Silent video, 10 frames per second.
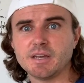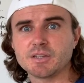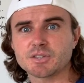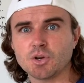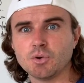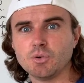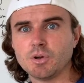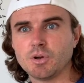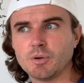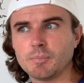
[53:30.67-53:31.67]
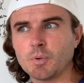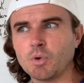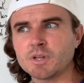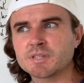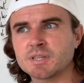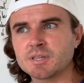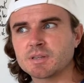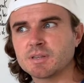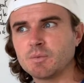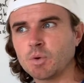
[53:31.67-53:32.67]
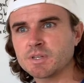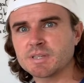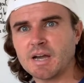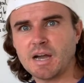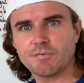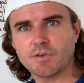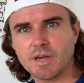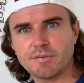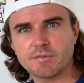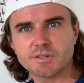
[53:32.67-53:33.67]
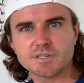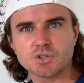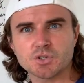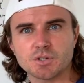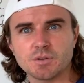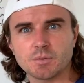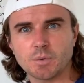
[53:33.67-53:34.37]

So, but what is the half-life of a decision